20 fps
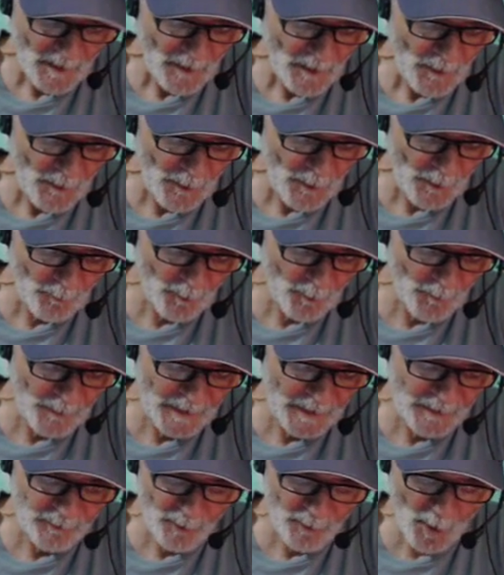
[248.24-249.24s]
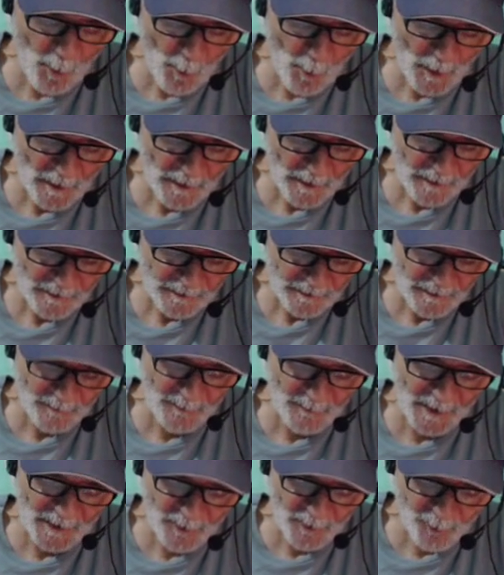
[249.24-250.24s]
There will be Noah, the
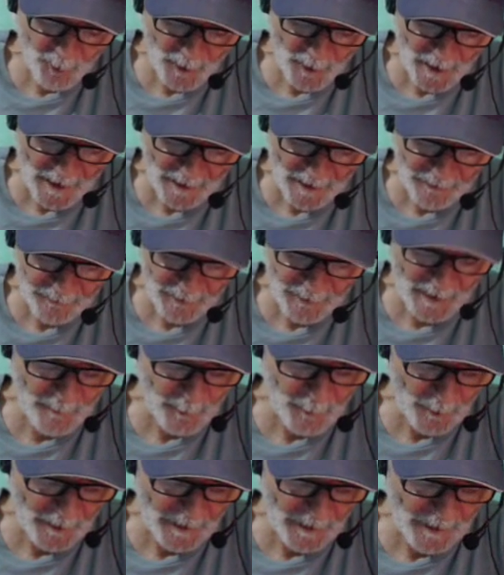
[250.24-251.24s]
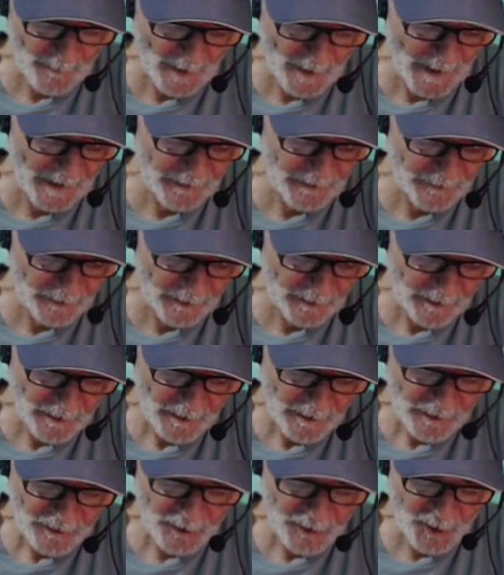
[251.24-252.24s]
patriarchs, Abraham, Isaac,
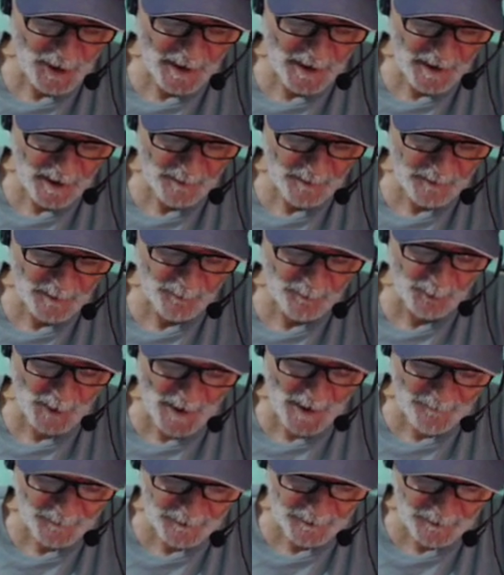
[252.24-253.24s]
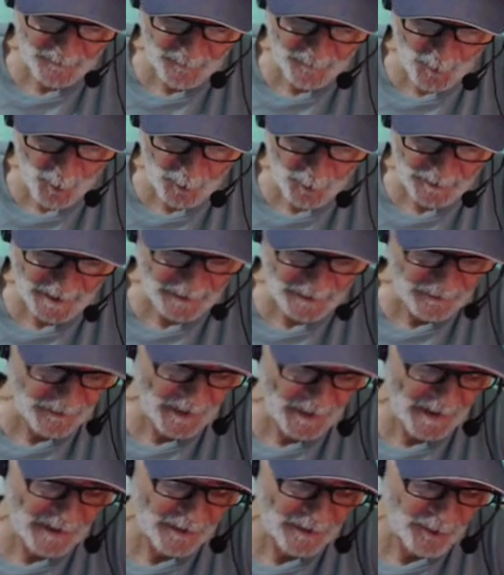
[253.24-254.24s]
Jacob, the prophets of old,
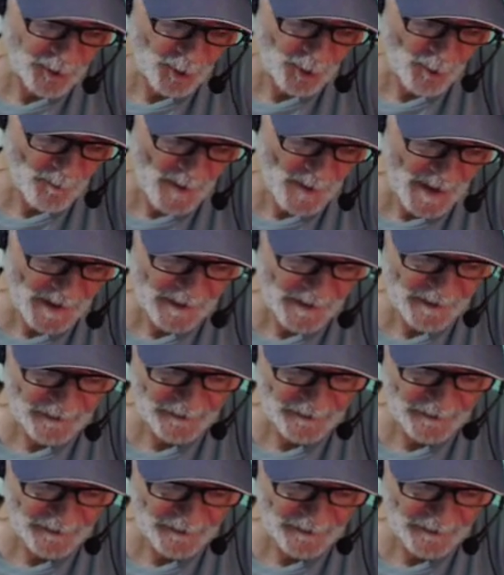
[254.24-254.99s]
Isaiah, Jeremiah,